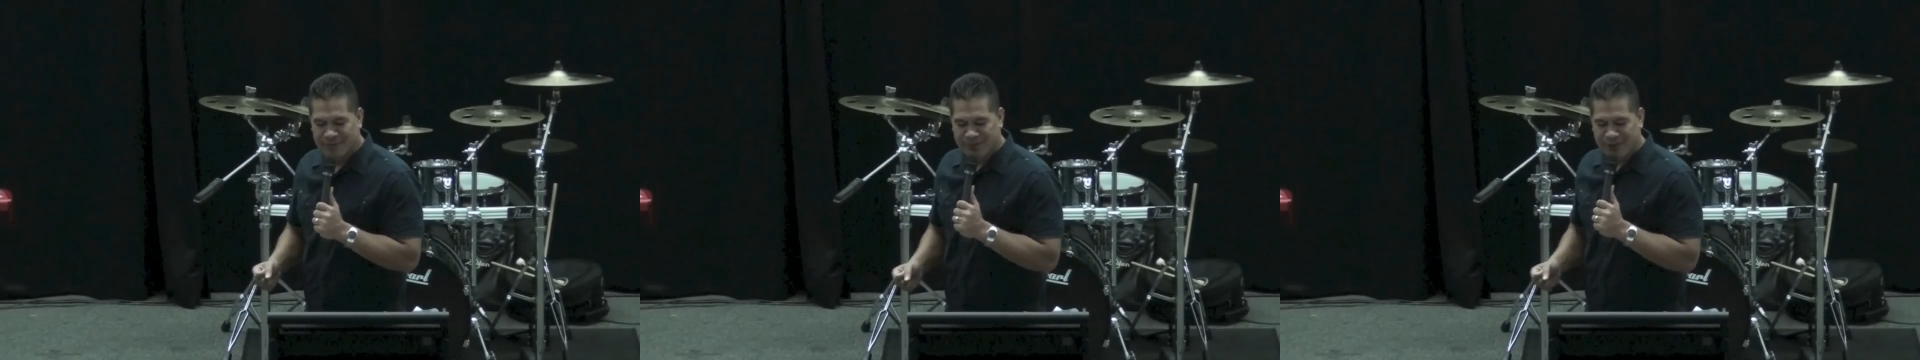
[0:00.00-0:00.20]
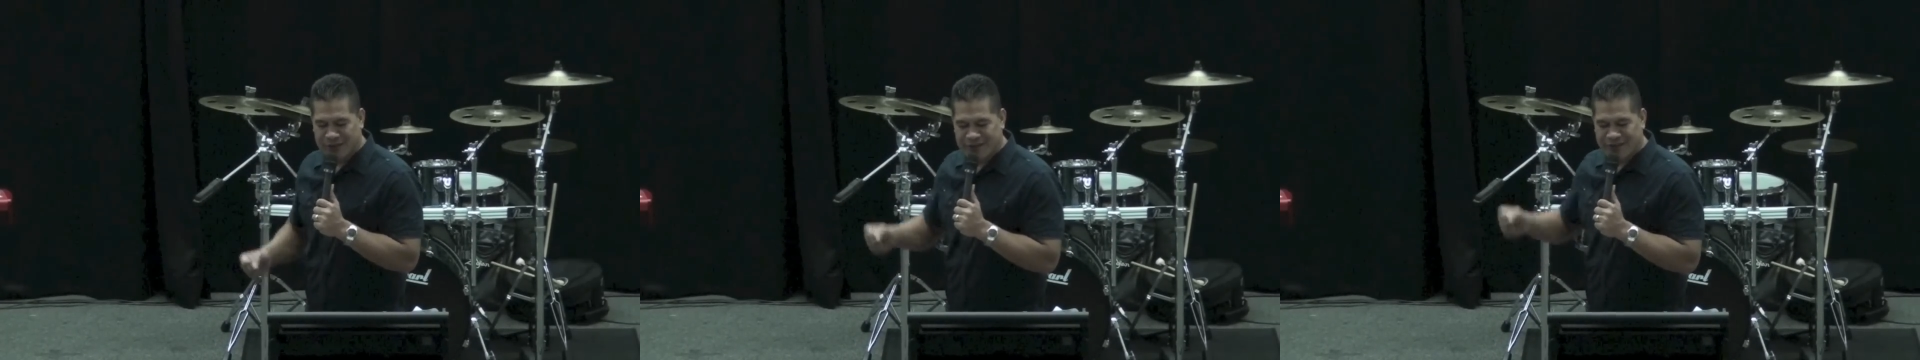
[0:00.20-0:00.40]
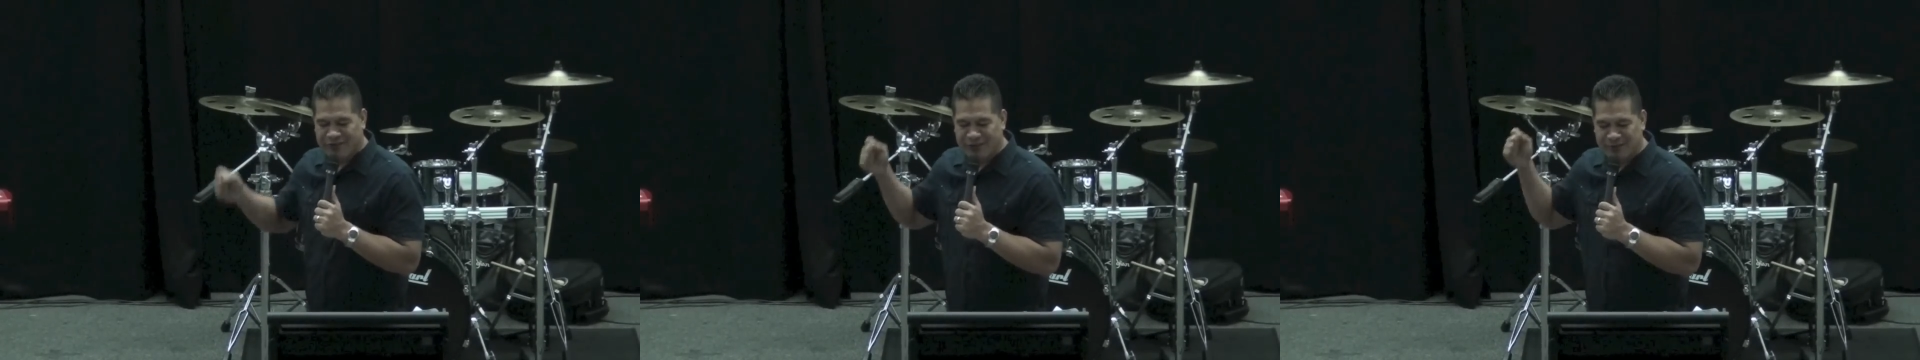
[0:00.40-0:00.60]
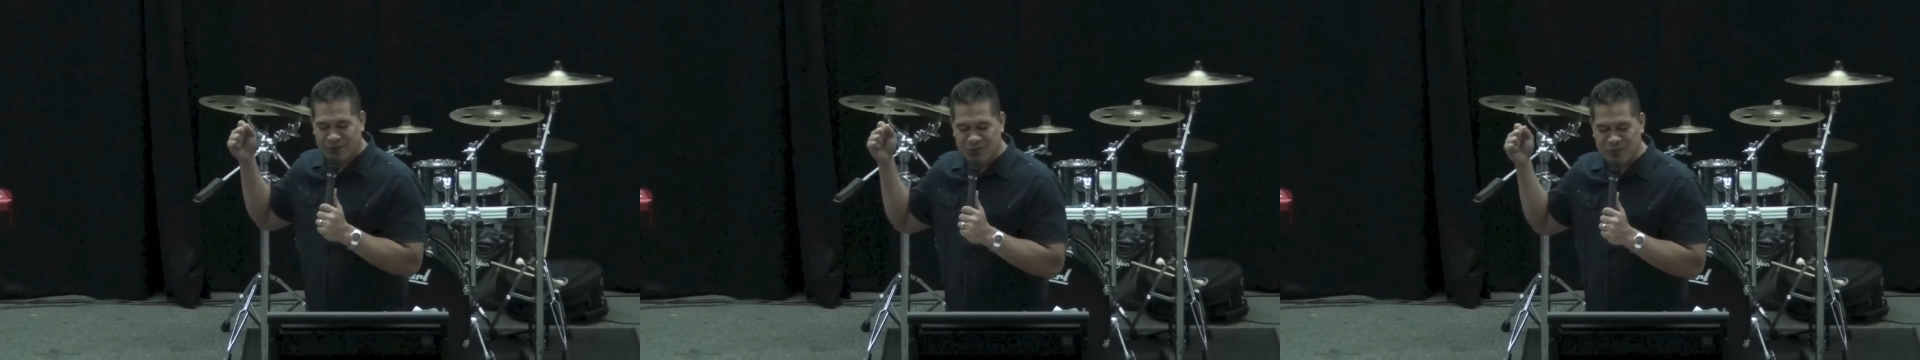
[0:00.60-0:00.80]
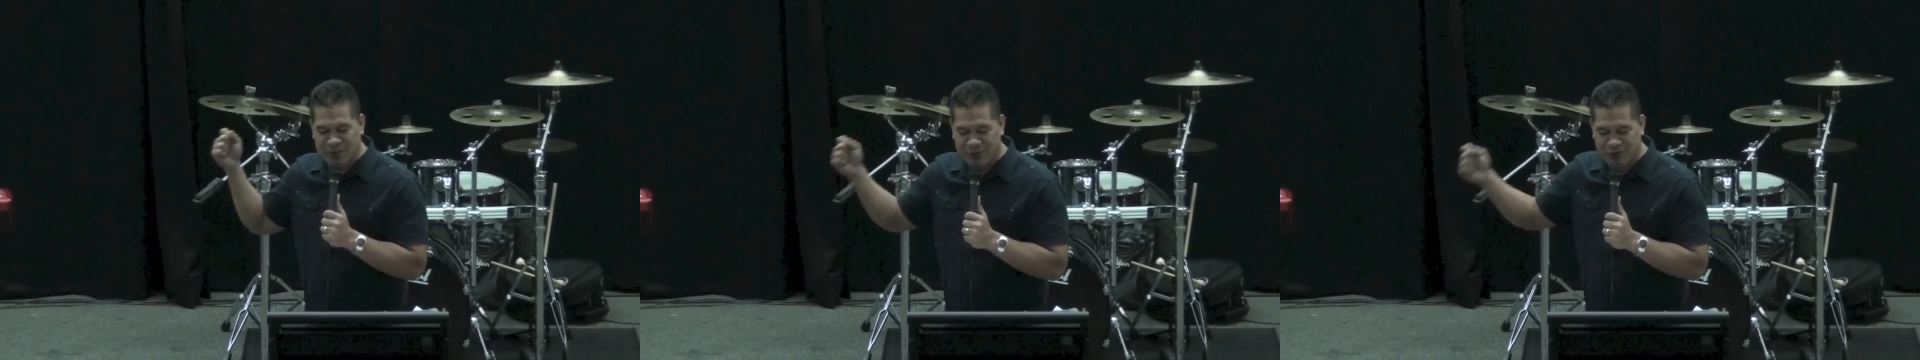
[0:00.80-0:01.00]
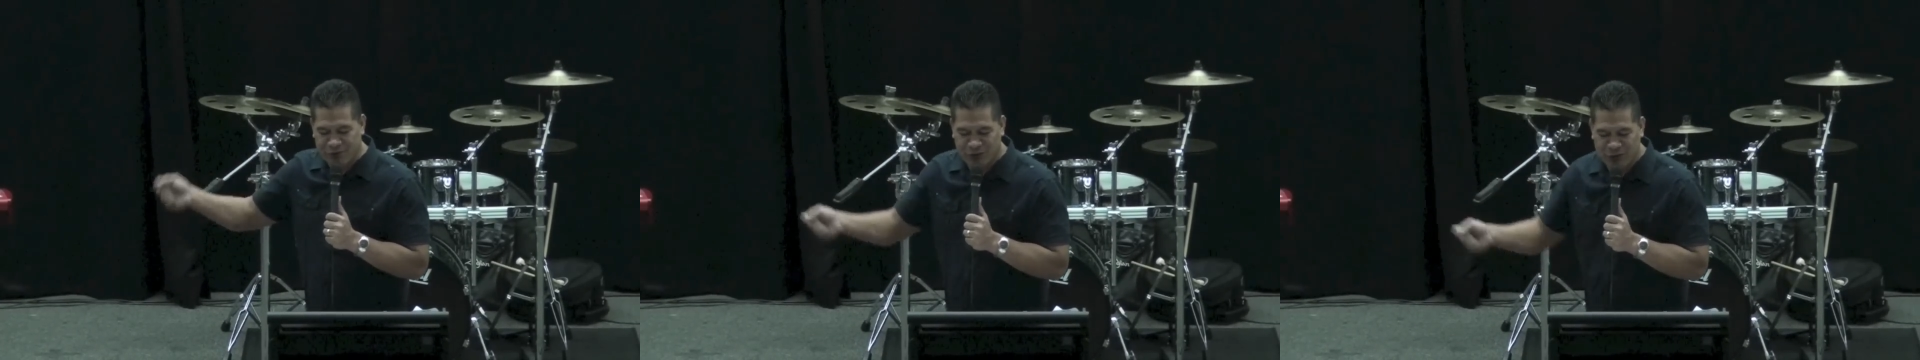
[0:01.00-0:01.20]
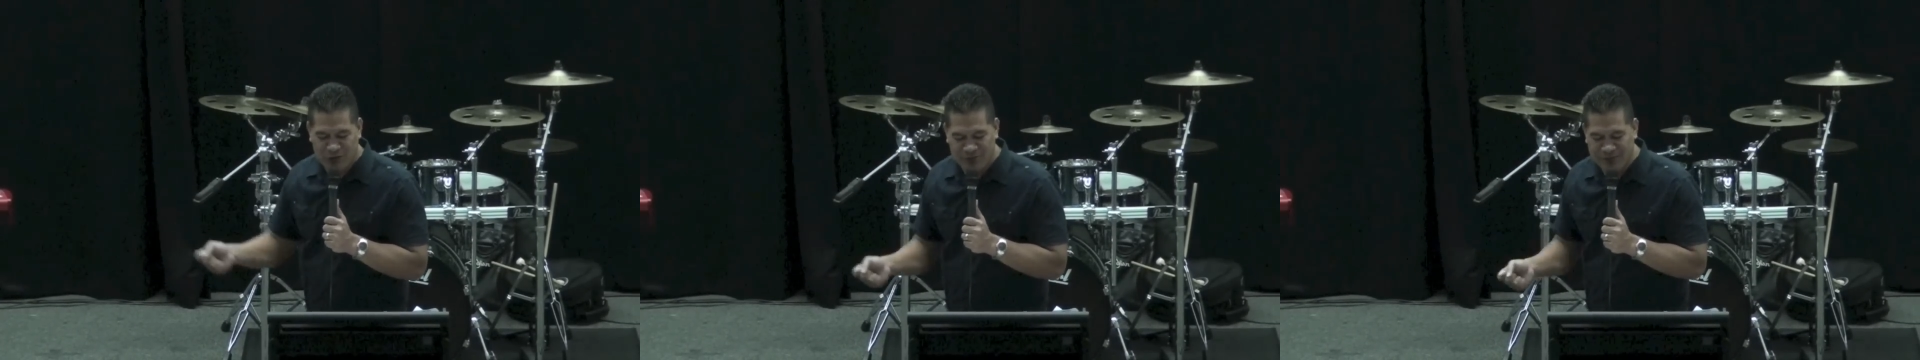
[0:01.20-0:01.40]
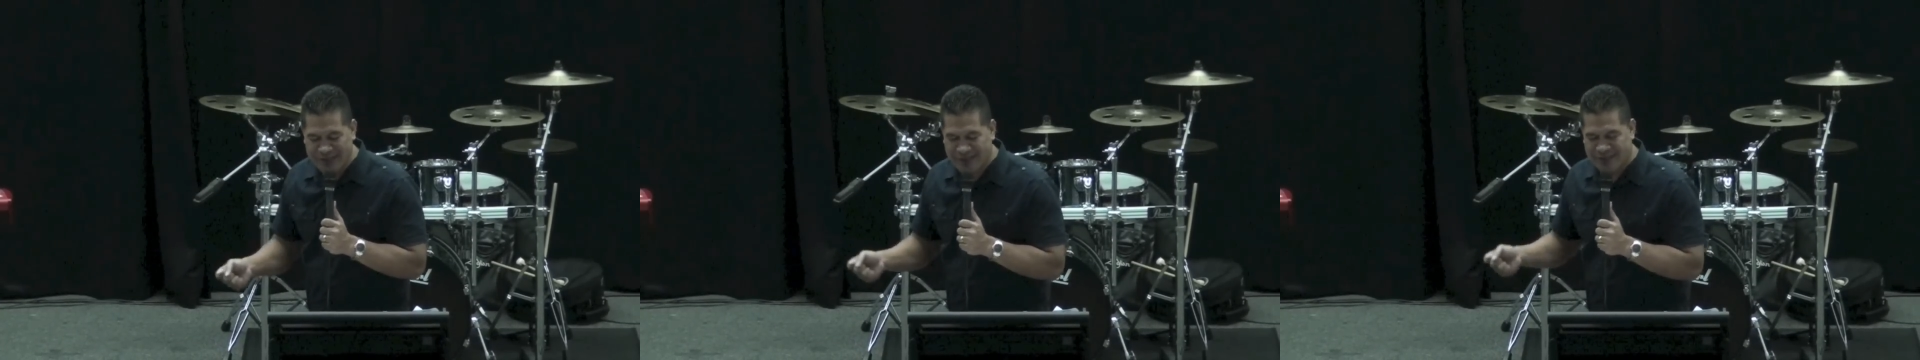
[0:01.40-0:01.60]
Because even the most beautiful
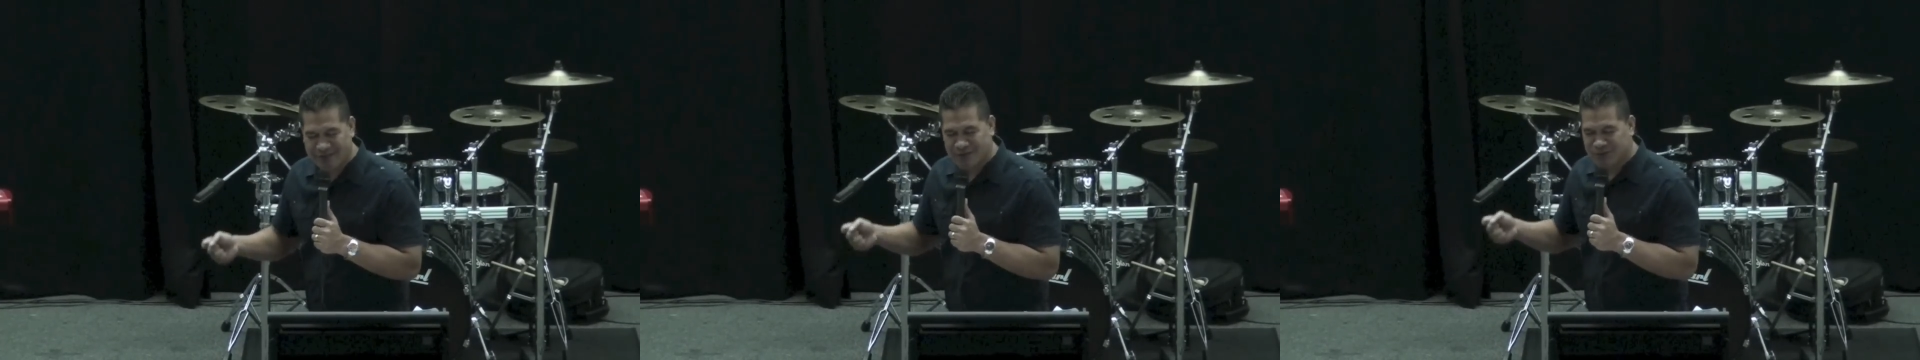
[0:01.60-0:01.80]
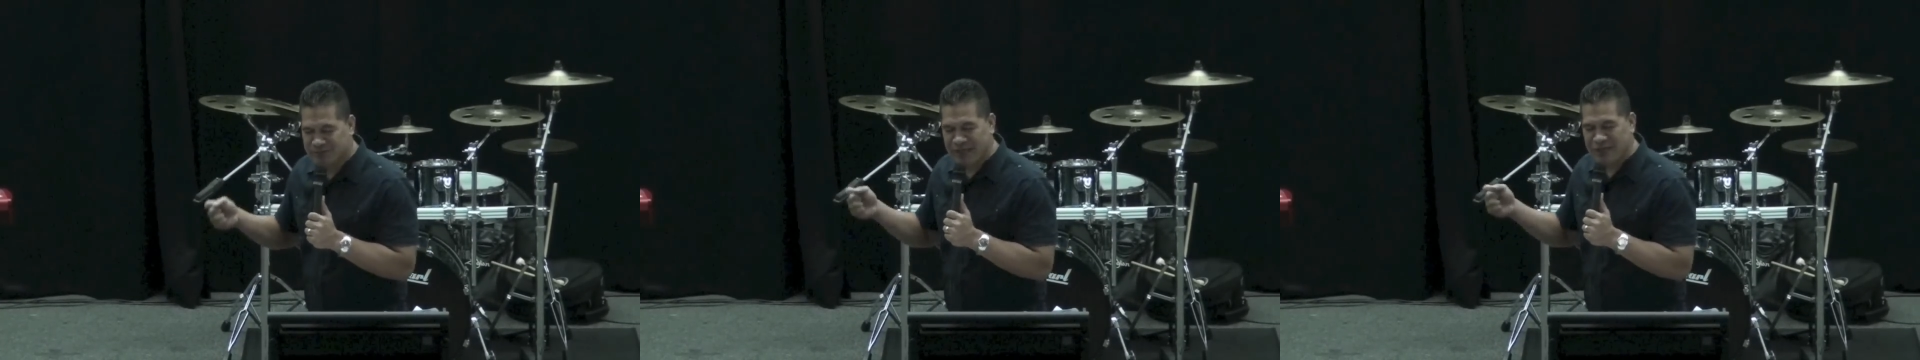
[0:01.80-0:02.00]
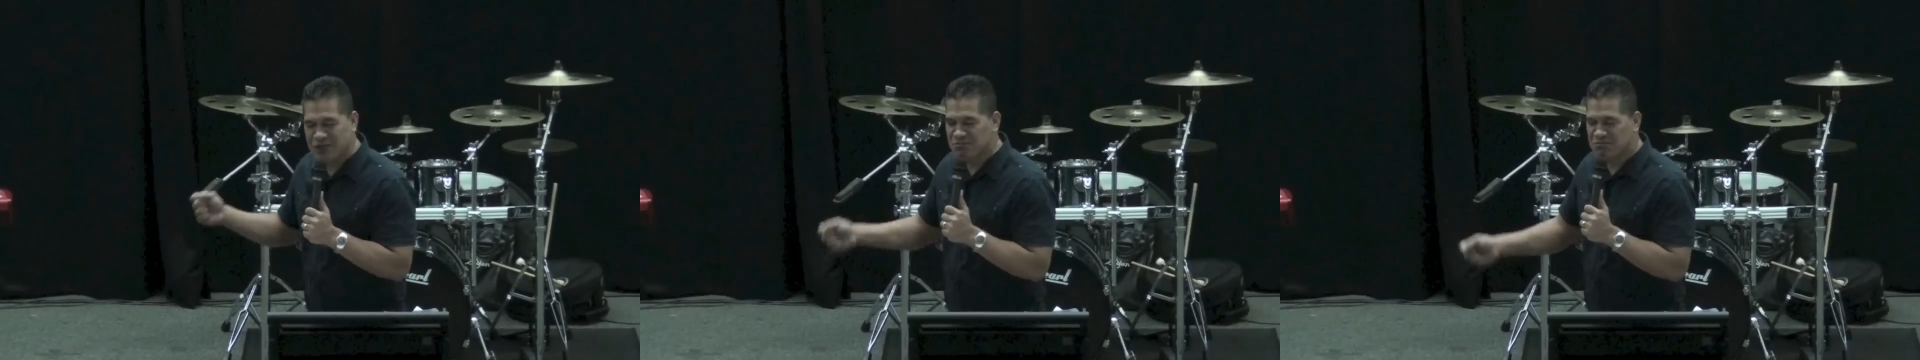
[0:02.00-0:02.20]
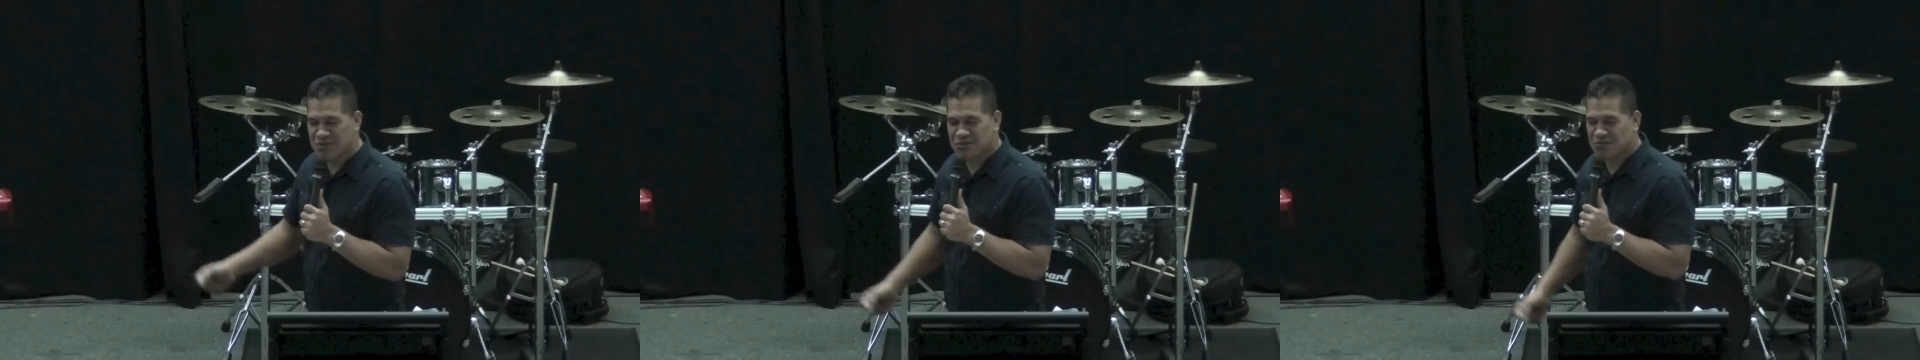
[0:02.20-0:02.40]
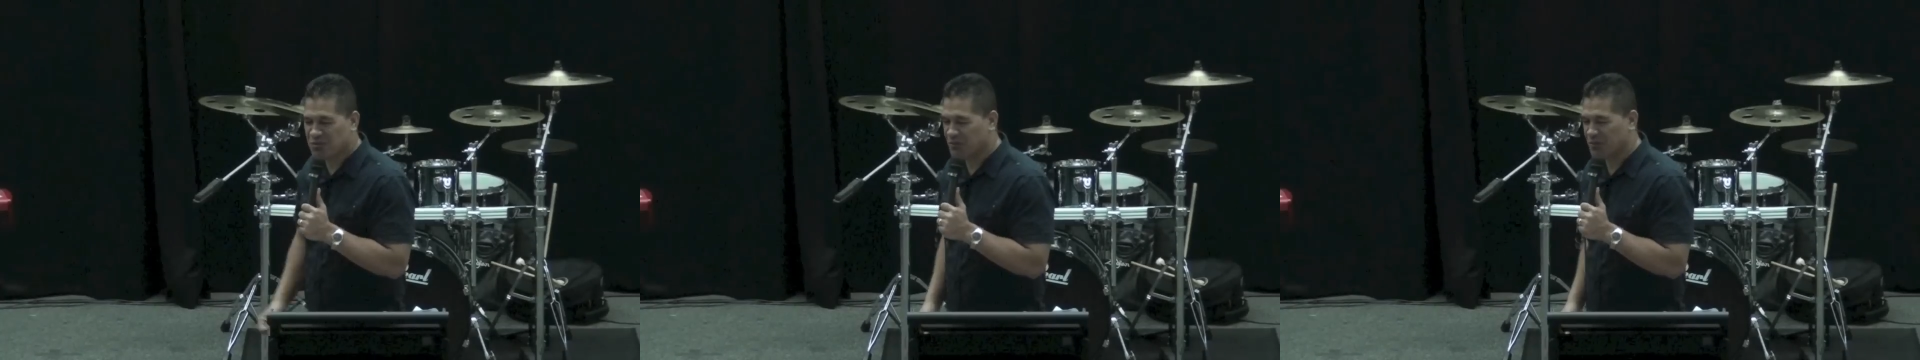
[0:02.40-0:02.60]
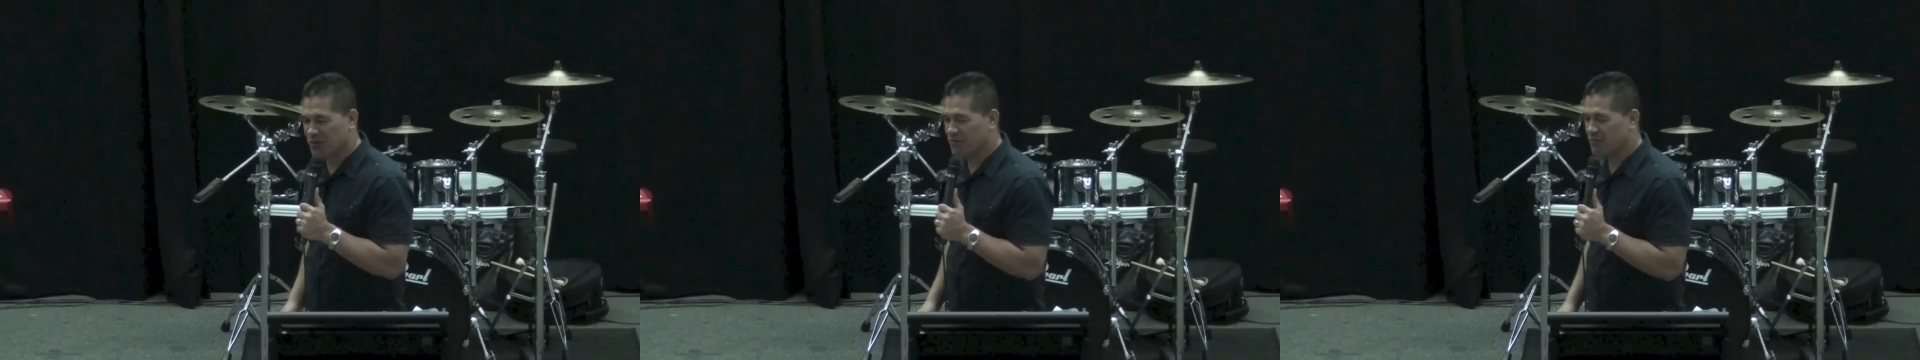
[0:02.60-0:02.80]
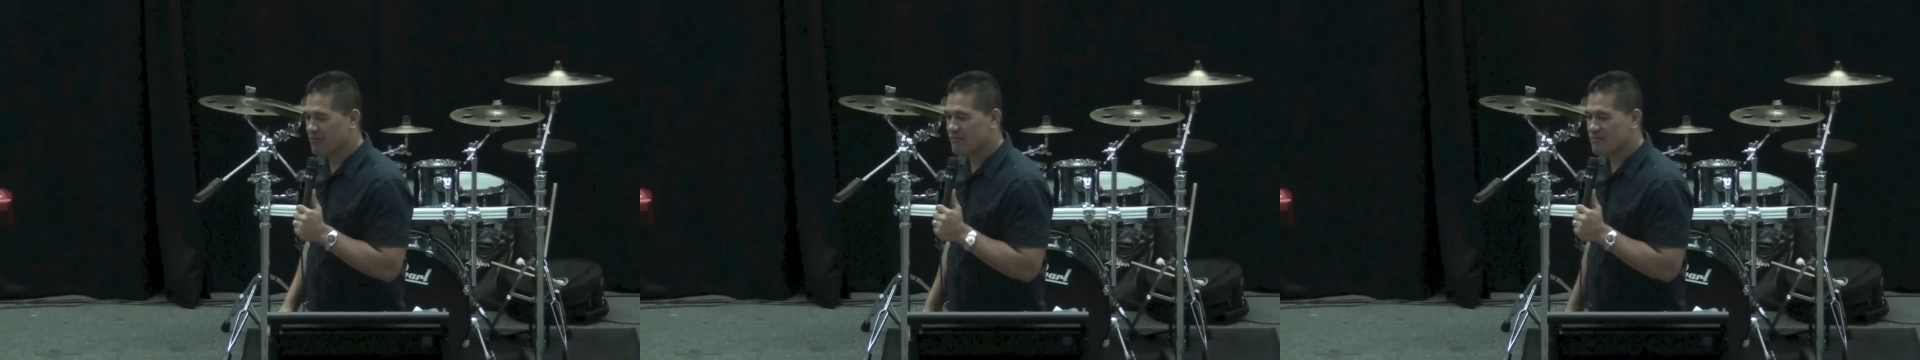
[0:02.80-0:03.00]
woman can still make you miserable.